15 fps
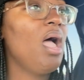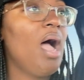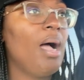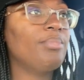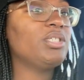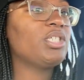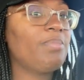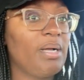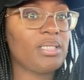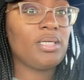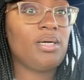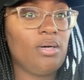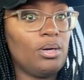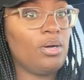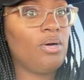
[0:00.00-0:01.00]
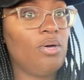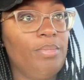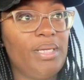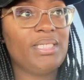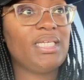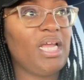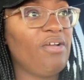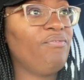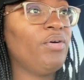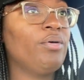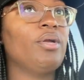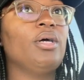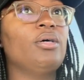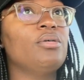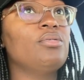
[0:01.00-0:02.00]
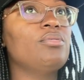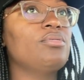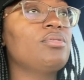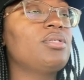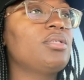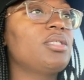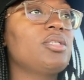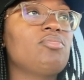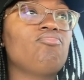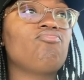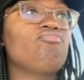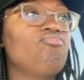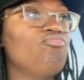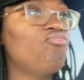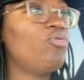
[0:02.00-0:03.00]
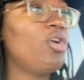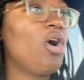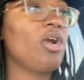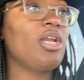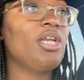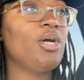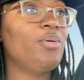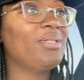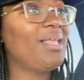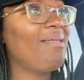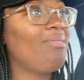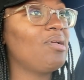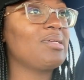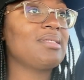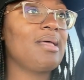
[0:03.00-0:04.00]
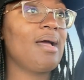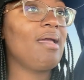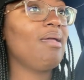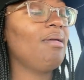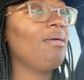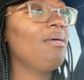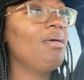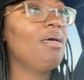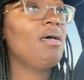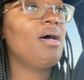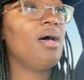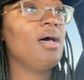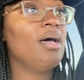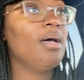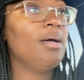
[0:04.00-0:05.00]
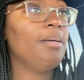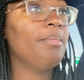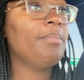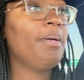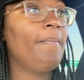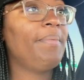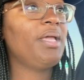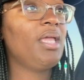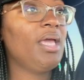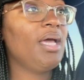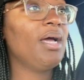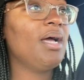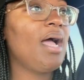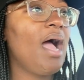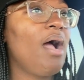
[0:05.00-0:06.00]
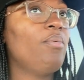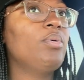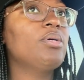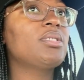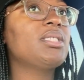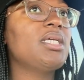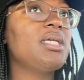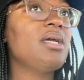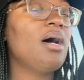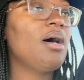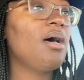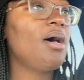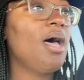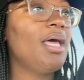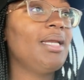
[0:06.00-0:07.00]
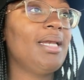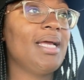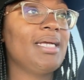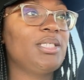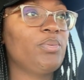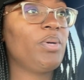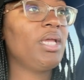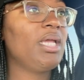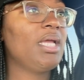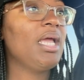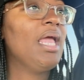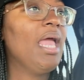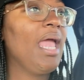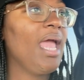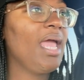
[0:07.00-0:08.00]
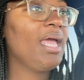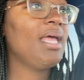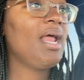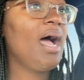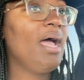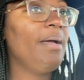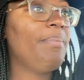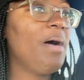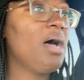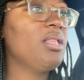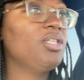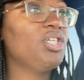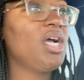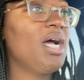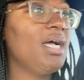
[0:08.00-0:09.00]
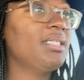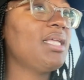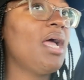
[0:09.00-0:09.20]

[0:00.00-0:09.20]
I'm just about to go home and take photos. We already know what that looks like. But yeah, I will see y'all next week. And I apologize.